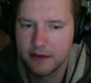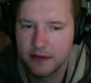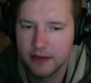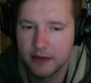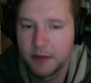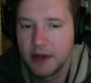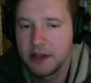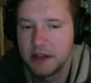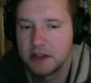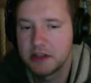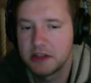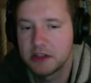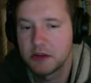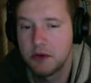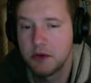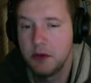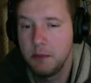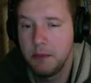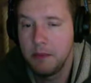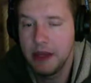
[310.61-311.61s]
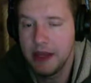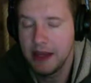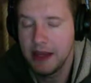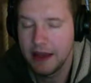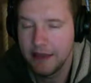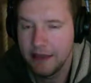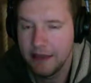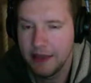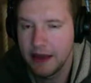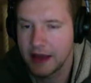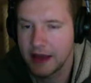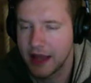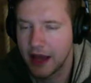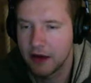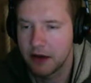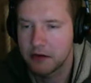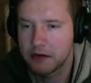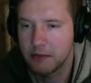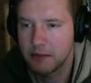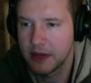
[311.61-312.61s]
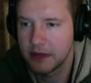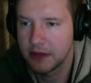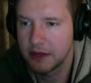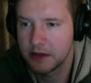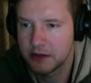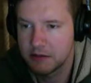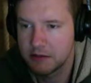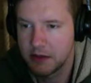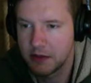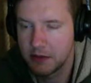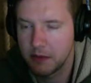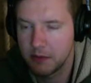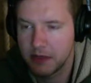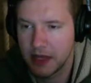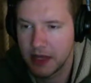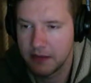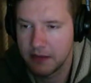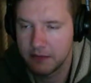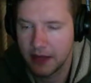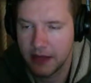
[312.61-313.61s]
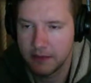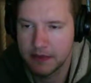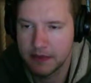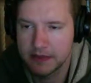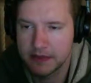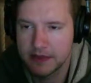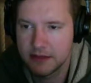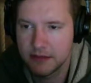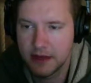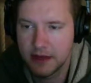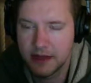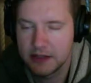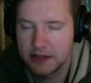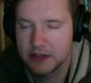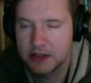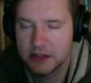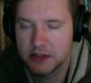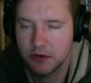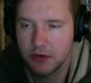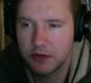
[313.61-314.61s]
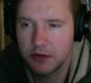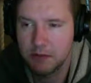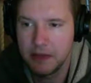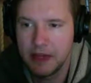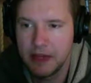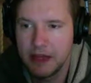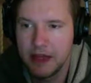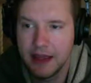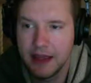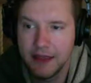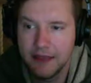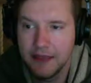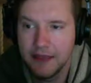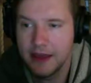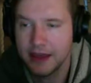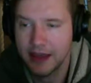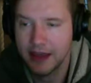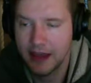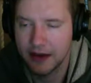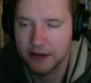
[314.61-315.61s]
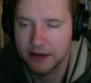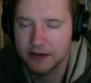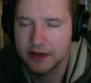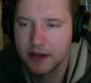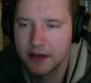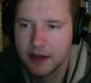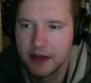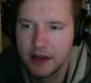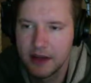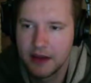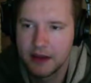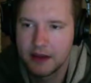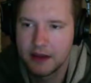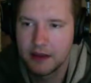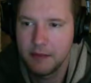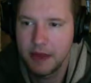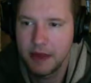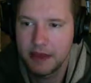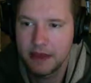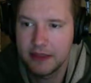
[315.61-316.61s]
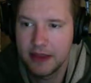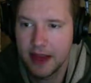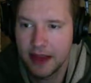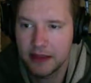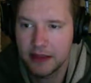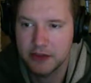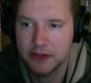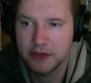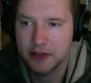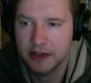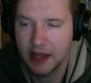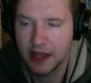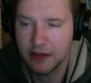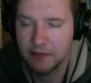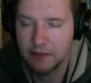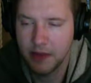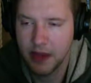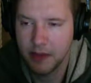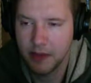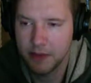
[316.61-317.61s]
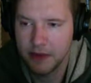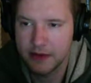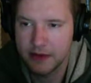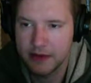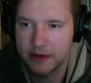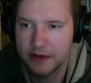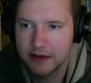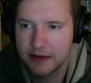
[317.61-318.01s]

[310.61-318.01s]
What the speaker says: The money is just going to be in the account to make those minimum debt payments. The money is just going to be in the account to make the extra debt payment.